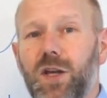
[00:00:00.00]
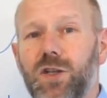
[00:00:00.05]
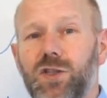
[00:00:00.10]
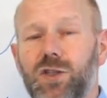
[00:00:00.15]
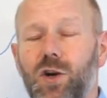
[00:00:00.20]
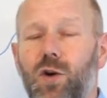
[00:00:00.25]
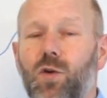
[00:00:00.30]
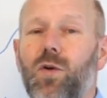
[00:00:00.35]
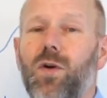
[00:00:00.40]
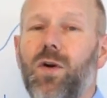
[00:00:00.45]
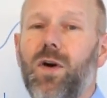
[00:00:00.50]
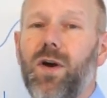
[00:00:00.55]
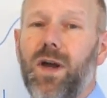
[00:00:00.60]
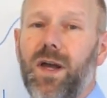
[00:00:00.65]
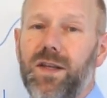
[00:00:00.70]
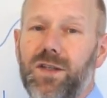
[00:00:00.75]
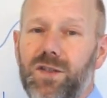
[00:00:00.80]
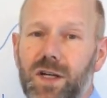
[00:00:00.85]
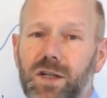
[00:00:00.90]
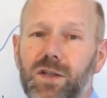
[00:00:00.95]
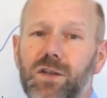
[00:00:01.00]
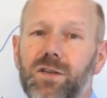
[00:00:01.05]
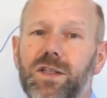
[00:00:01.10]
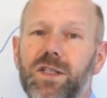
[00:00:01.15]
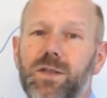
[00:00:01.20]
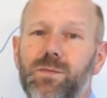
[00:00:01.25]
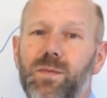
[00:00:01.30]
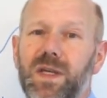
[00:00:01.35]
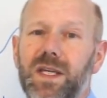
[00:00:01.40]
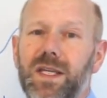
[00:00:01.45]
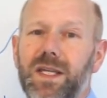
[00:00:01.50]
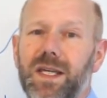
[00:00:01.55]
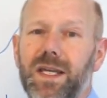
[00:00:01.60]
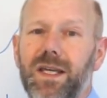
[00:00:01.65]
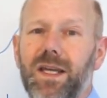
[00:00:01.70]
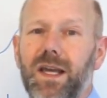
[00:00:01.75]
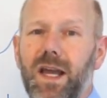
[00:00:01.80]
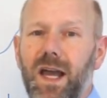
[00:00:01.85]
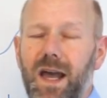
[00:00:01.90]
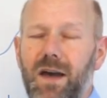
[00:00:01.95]
So generally
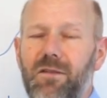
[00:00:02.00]
speaking,